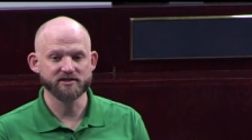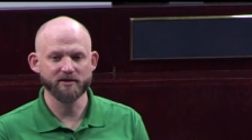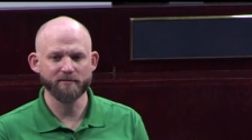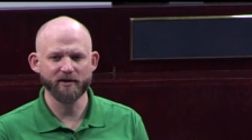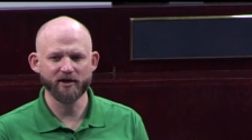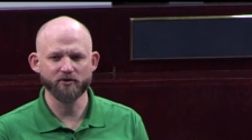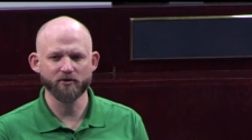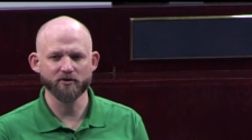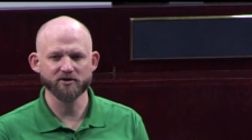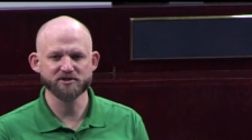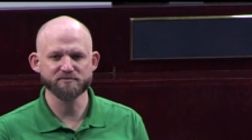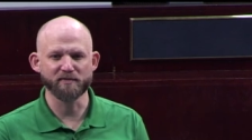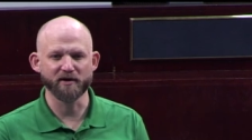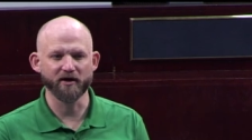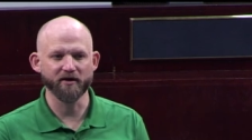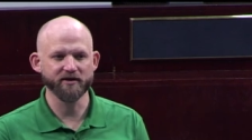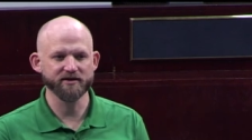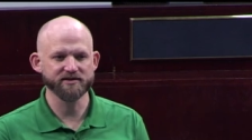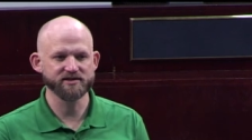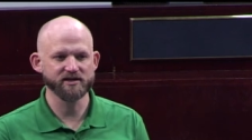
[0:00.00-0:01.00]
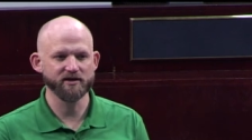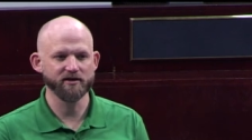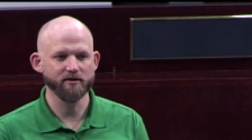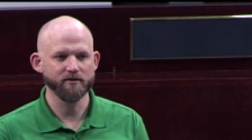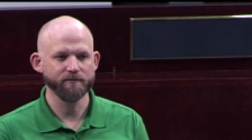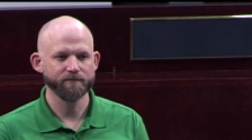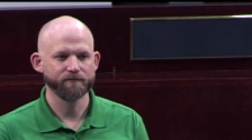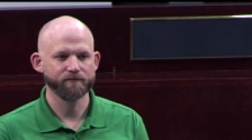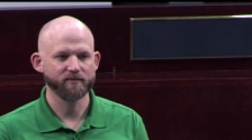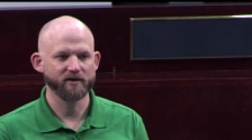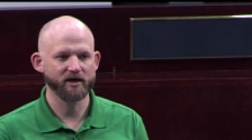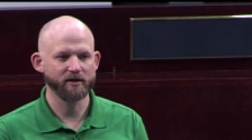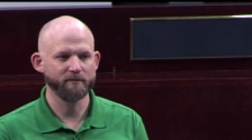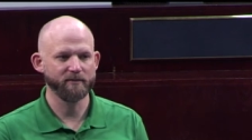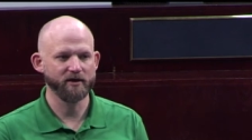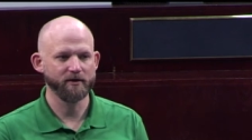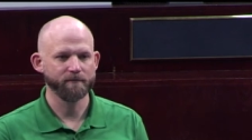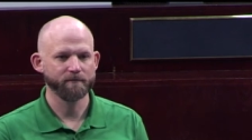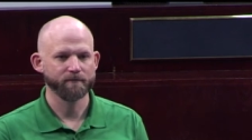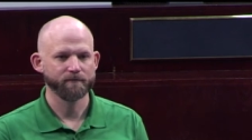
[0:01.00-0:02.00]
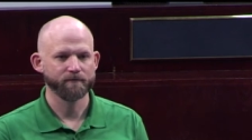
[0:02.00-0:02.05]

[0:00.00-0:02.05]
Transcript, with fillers: Anybody grow asparagus in here like me?